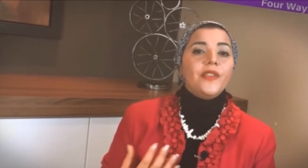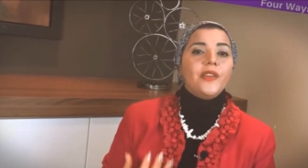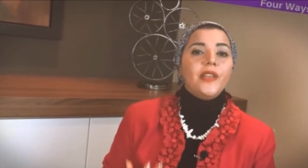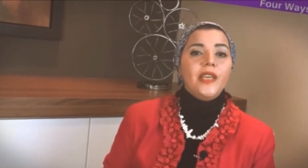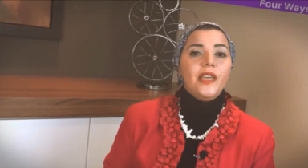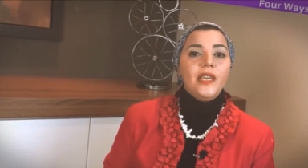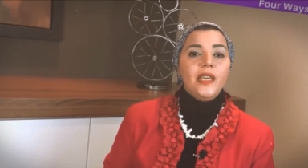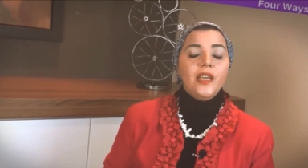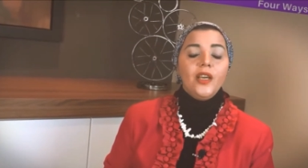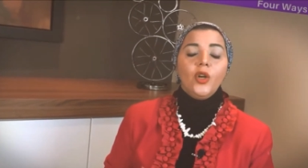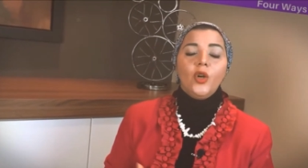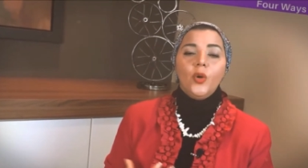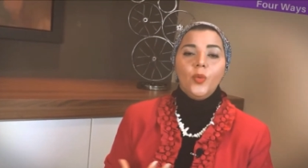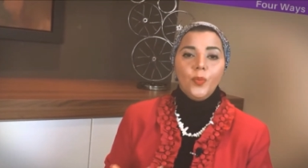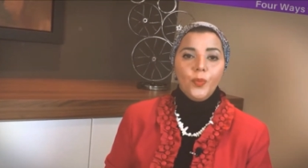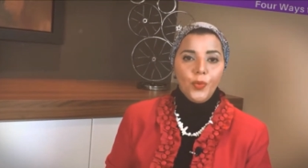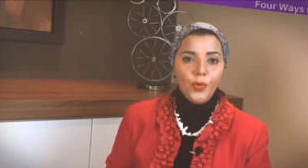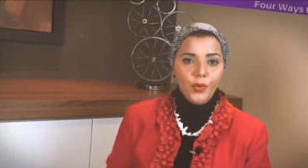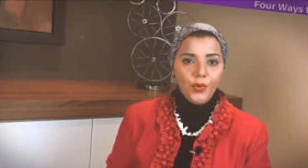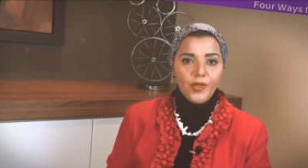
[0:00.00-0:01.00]
three
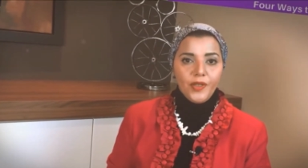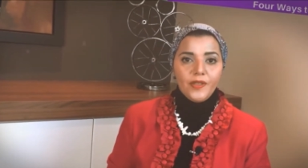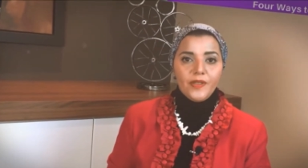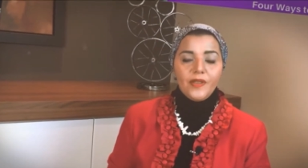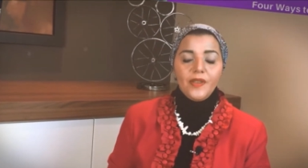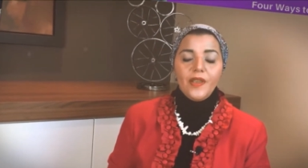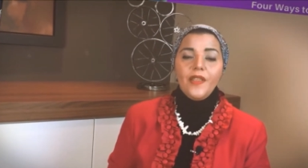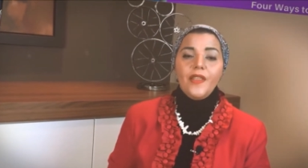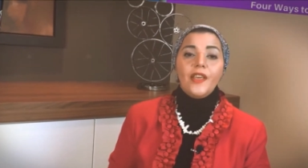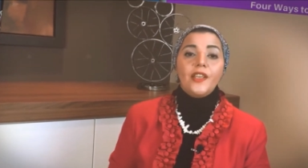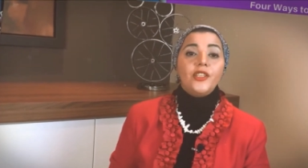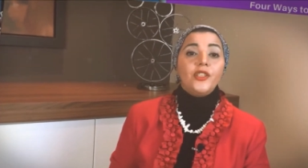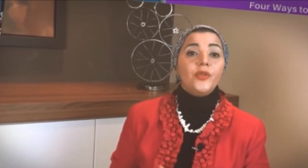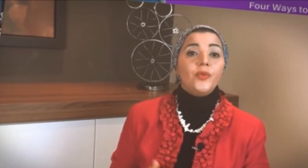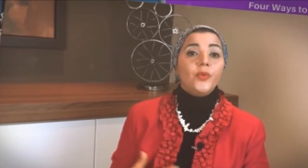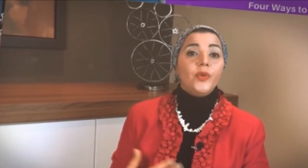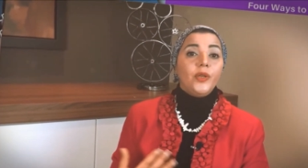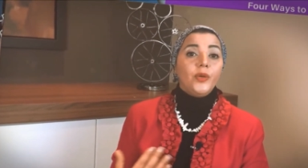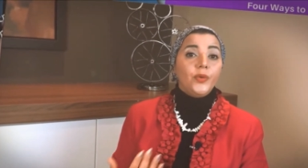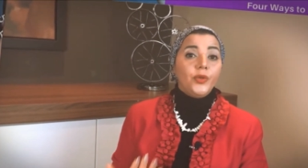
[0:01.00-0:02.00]
components that
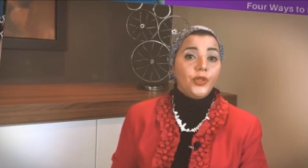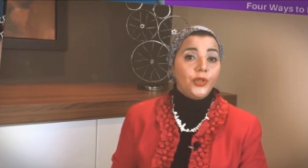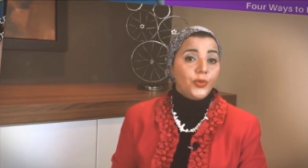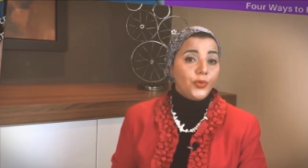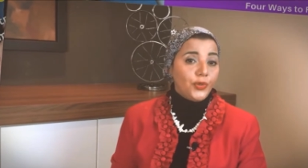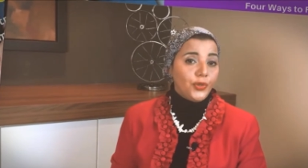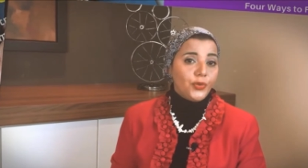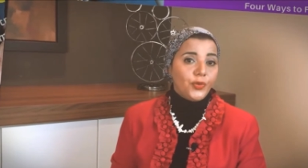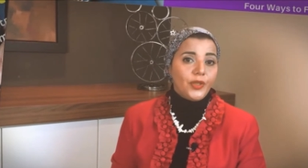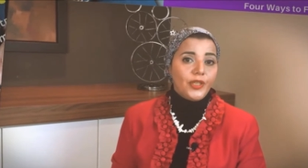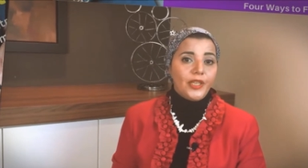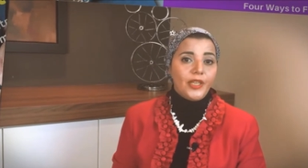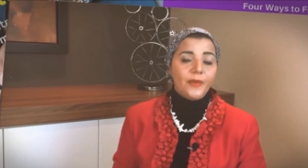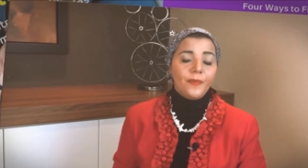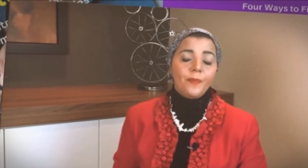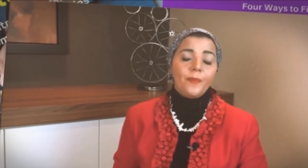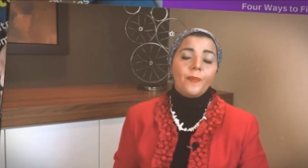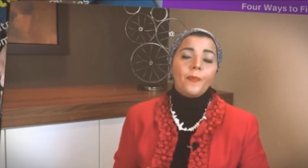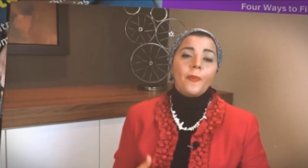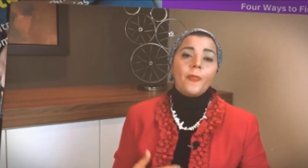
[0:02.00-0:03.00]
we usually
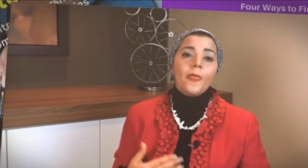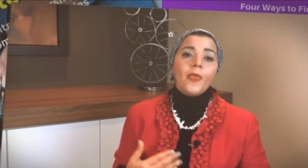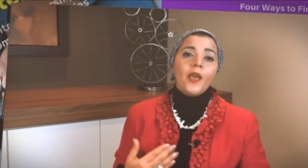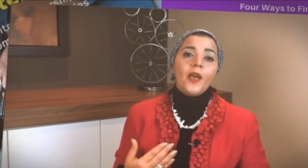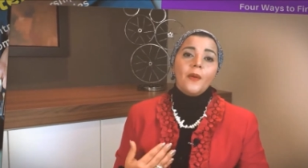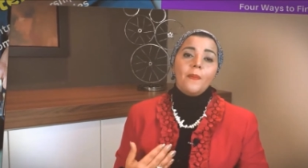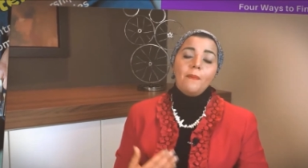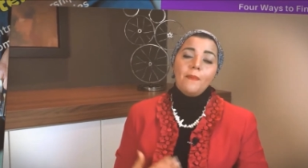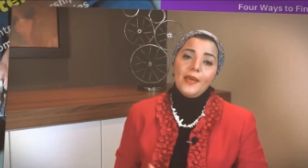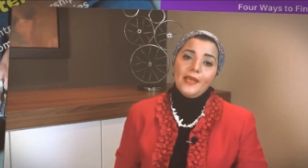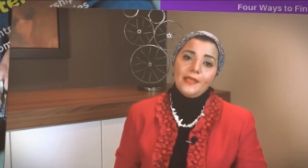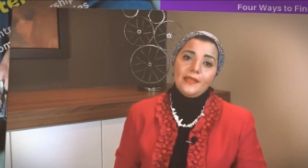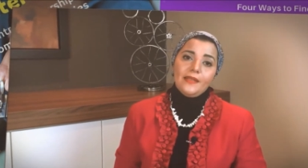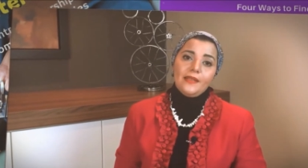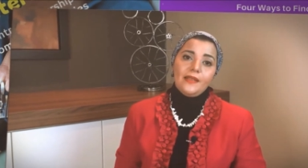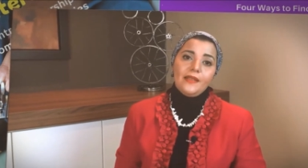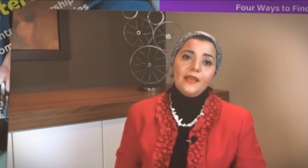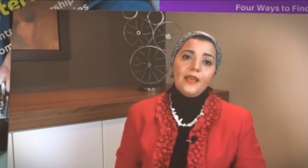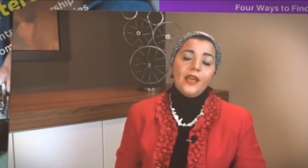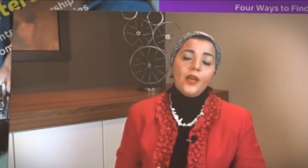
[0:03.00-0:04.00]
mess
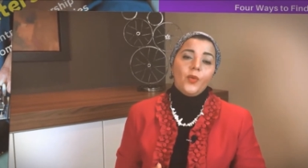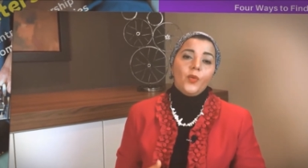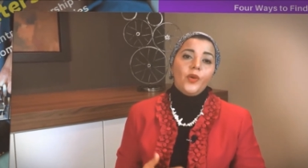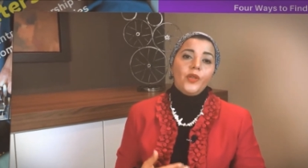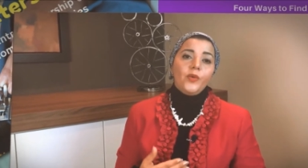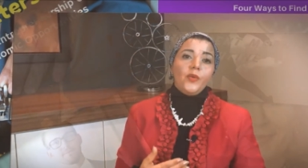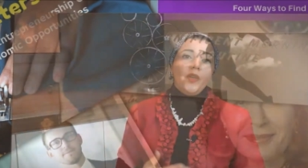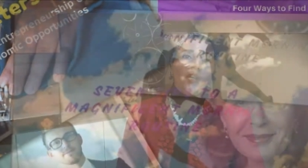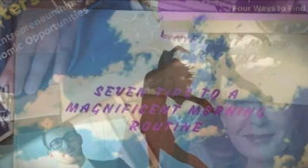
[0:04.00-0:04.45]
with.